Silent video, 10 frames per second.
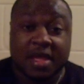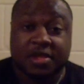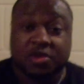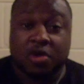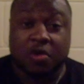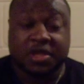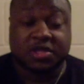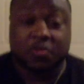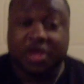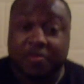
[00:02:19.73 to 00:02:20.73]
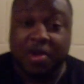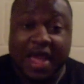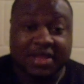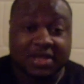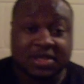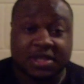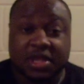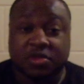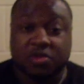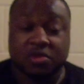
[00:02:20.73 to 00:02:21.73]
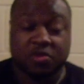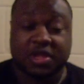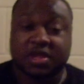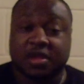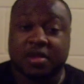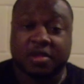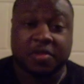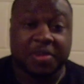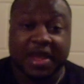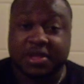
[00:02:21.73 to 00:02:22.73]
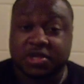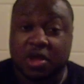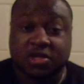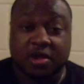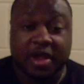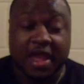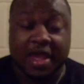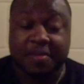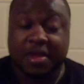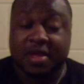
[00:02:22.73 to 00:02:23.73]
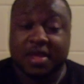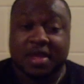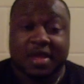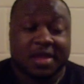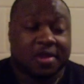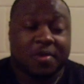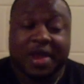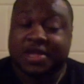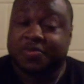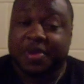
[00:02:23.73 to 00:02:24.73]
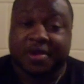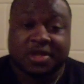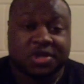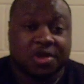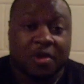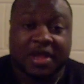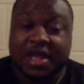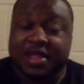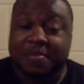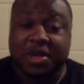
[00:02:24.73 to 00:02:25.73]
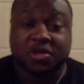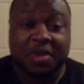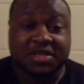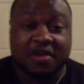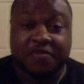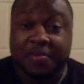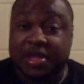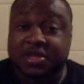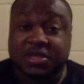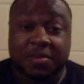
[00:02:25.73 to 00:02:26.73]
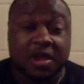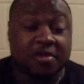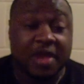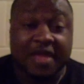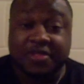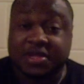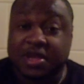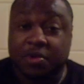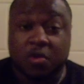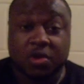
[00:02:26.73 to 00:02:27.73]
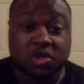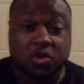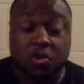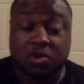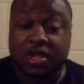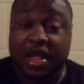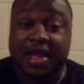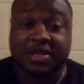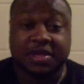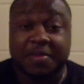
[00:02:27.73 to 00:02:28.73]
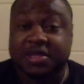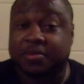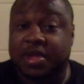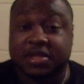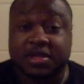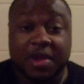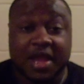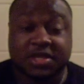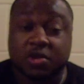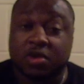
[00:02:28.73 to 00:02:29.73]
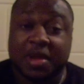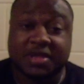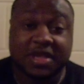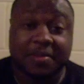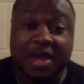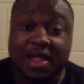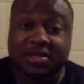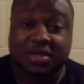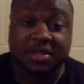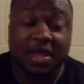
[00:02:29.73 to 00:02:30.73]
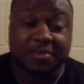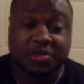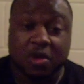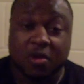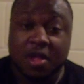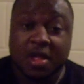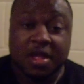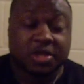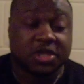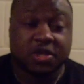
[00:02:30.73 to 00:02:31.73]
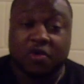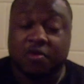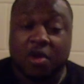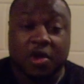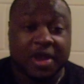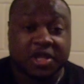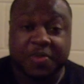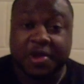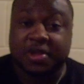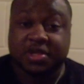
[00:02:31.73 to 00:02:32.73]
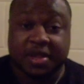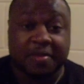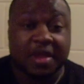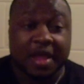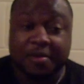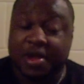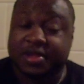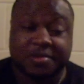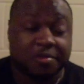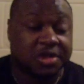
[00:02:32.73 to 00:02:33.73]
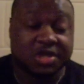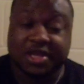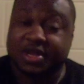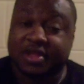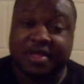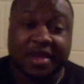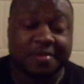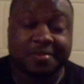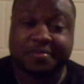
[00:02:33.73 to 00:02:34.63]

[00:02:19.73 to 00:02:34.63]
You know, it's a week of practice, and then you get to play in this All-Star game. Great experience. You know, I got to measure myself up against some of the other athletes that were going to school. I actually met some kids that were actually going to my same college at the time. So just an overall great experience, and I wouldn't change anything.